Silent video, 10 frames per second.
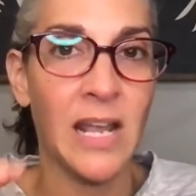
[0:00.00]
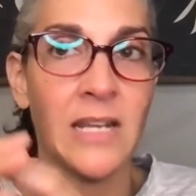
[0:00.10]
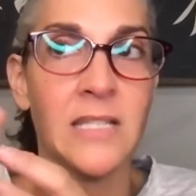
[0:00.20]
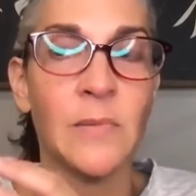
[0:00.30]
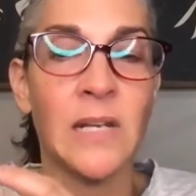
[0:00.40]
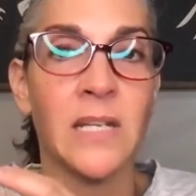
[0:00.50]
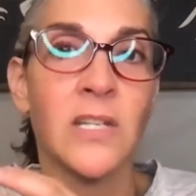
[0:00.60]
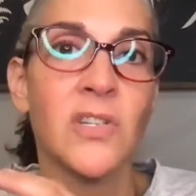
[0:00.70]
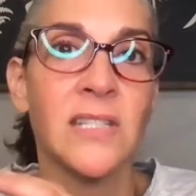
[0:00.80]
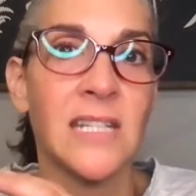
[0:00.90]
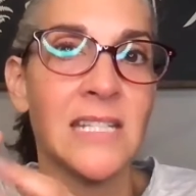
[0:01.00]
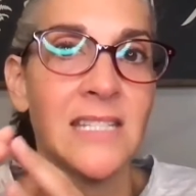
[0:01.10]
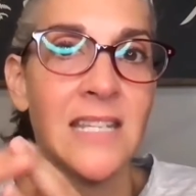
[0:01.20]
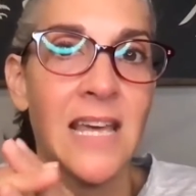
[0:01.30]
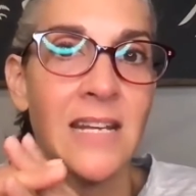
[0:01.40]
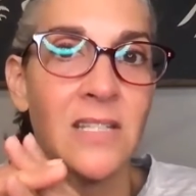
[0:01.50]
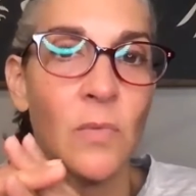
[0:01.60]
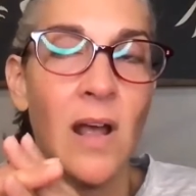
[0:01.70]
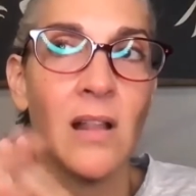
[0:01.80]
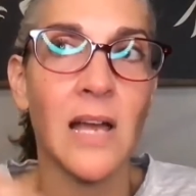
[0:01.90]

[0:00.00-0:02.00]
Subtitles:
And it's been interesting to see that as well.